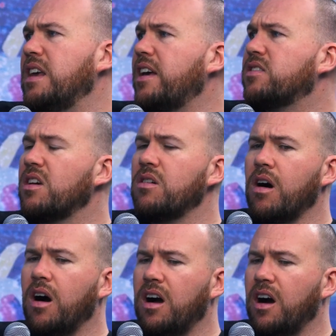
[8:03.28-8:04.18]
Yeah, so
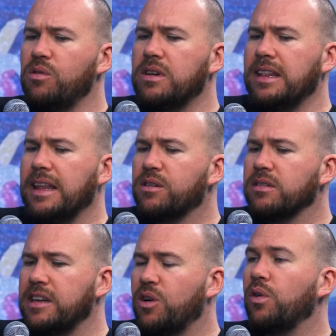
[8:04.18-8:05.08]
I would
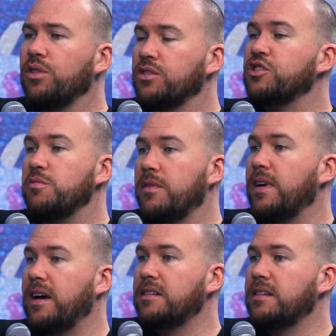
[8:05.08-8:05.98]
literally call your super
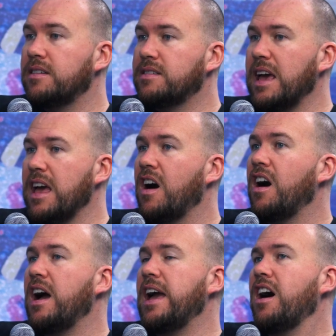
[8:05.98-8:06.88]
fund and say,
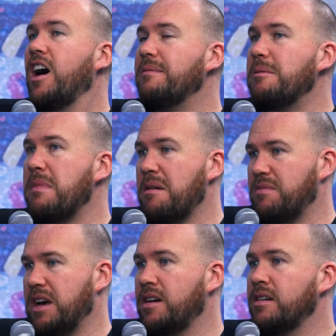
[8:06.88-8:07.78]
hi, I'm a
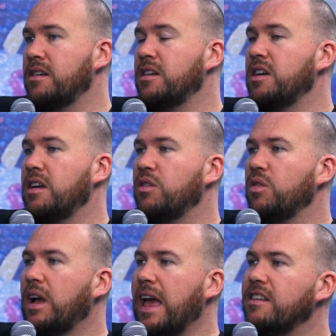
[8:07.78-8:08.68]
member.
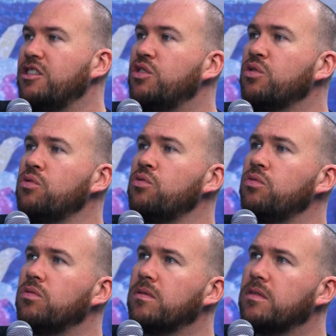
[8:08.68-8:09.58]

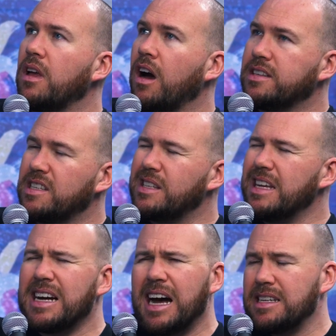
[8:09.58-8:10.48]
I just
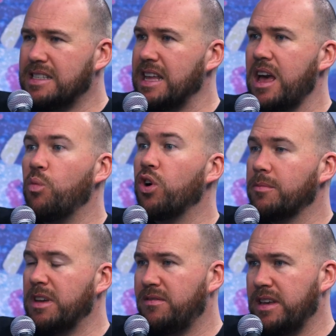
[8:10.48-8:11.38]
need to understand what
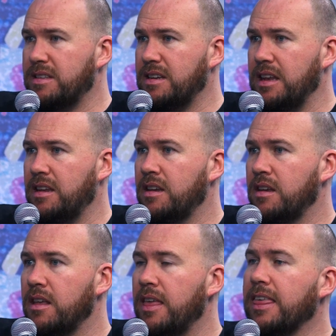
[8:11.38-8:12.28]
I'm invested
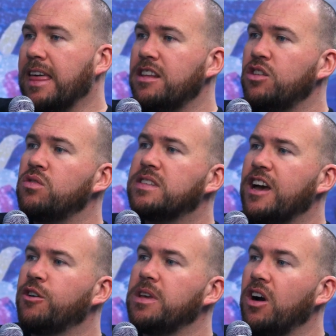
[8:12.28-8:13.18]
in. Can you
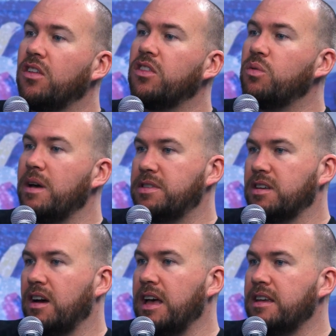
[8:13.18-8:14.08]
tell me on the
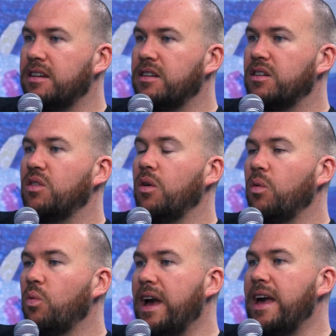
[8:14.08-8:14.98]
website
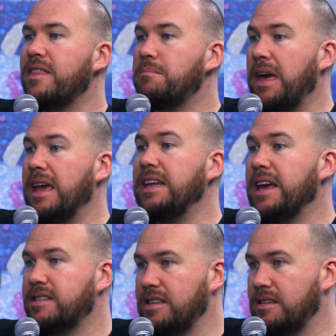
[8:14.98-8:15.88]
where the
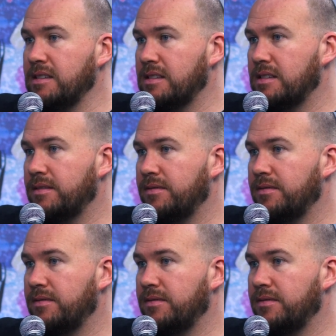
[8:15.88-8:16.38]
PDS is,